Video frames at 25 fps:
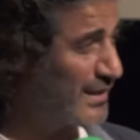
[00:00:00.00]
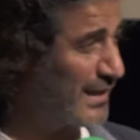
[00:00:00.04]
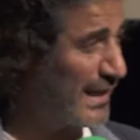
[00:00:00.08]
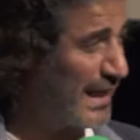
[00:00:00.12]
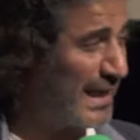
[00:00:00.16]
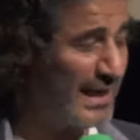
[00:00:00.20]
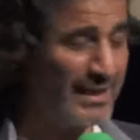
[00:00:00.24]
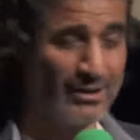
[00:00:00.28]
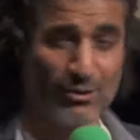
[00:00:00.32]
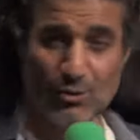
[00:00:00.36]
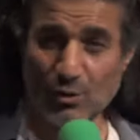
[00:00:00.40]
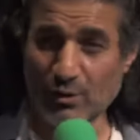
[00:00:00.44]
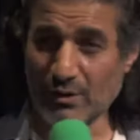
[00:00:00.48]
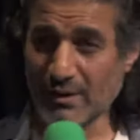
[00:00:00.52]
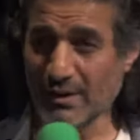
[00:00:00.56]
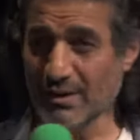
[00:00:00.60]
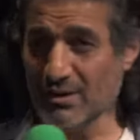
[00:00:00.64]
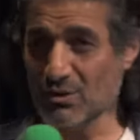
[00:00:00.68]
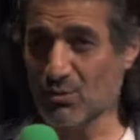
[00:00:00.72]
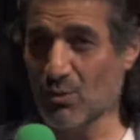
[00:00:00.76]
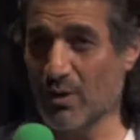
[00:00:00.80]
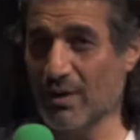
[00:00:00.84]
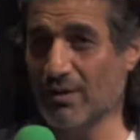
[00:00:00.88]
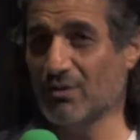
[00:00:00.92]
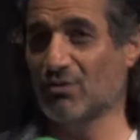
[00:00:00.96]
light on
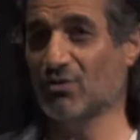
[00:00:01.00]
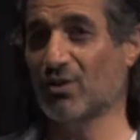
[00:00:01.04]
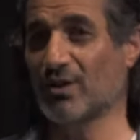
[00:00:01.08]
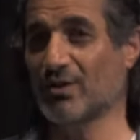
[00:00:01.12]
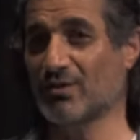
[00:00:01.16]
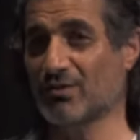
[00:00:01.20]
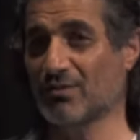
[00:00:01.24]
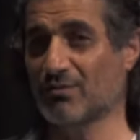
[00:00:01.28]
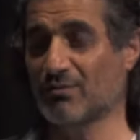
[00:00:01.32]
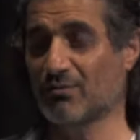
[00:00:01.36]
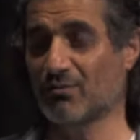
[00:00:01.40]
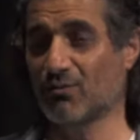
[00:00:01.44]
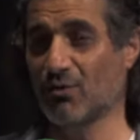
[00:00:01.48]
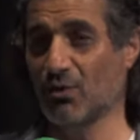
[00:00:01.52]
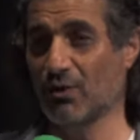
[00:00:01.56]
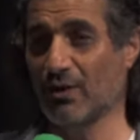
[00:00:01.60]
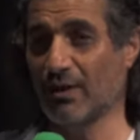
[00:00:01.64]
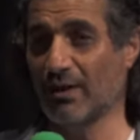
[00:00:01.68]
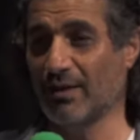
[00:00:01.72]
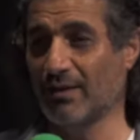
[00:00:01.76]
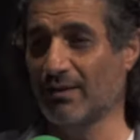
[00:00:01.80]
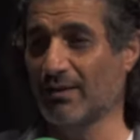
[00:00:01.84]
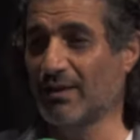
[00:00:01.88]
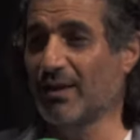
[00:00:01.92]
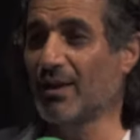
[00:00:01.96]
this one, just for
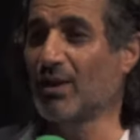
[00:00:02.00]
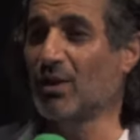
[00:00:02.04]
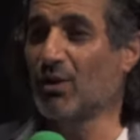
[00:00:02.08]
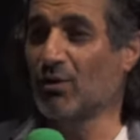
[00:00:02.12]
the,